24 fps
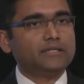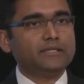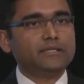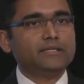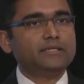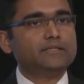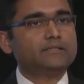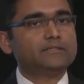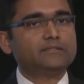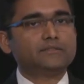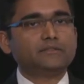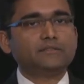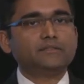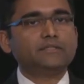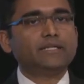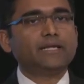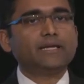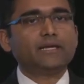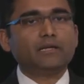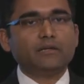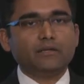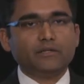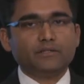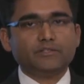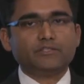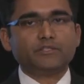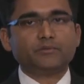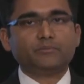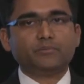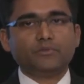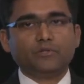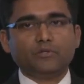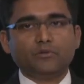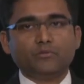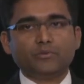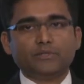is
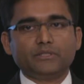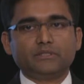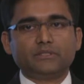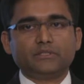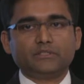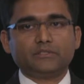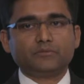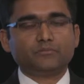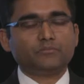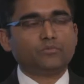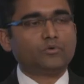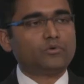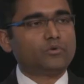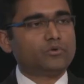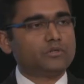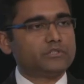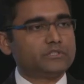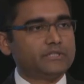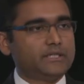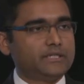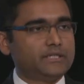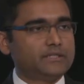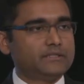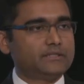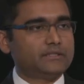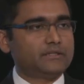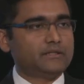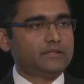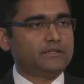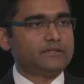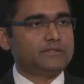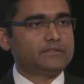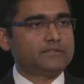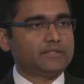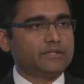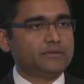negligible with this more
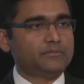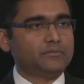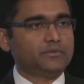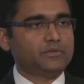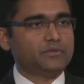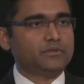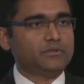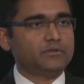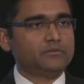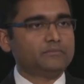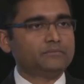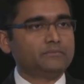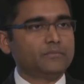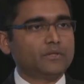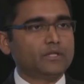genetically stable